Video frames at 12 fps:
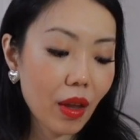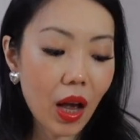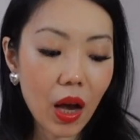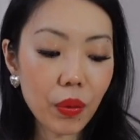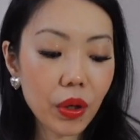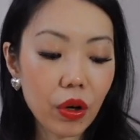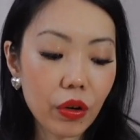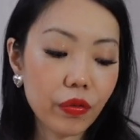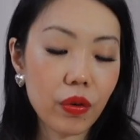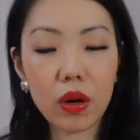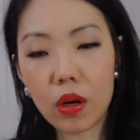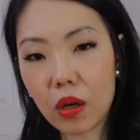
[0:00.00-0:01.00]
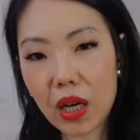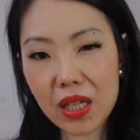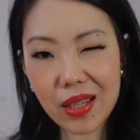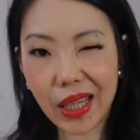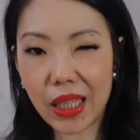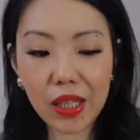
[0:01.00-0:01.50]
I would go for a
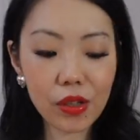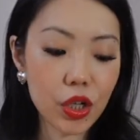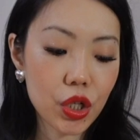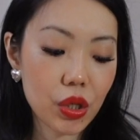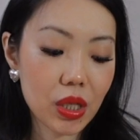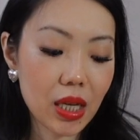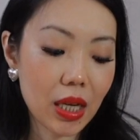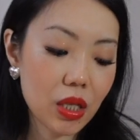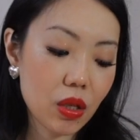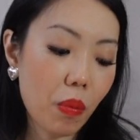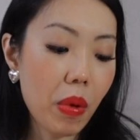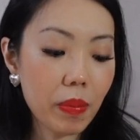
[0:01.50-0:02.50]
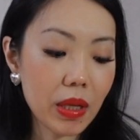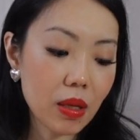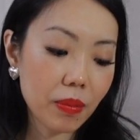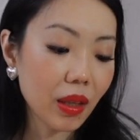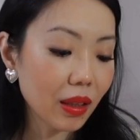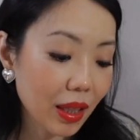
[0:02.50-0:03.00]
slightly larger size, so maybe
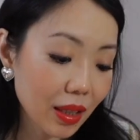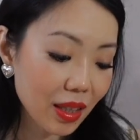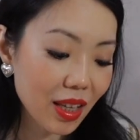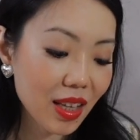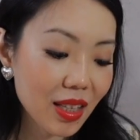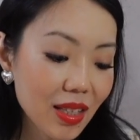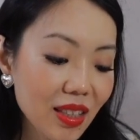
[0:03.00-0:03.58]
something like this.